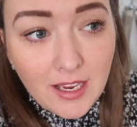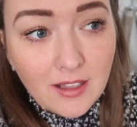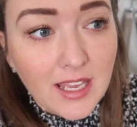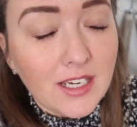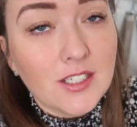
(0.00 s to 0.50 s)

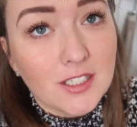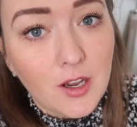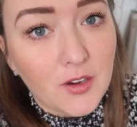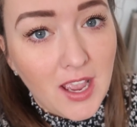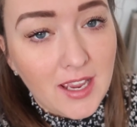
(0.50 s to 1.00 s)
English?
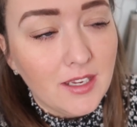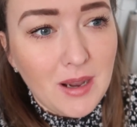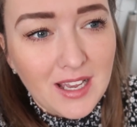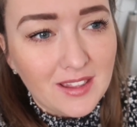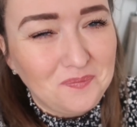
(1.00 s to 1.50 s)
Okay.
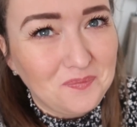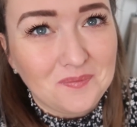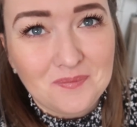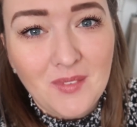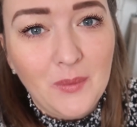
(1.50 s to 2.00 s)
Math?
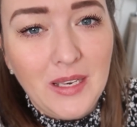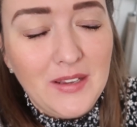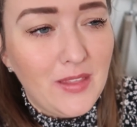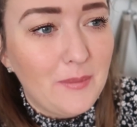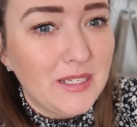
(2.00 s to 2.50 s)
Mm, we'll
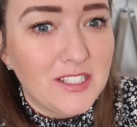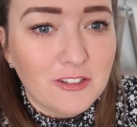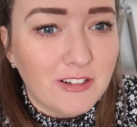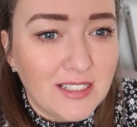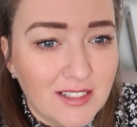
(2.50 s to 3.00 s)
leave that bit to
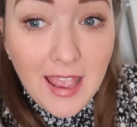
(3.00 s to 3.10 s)
Chris.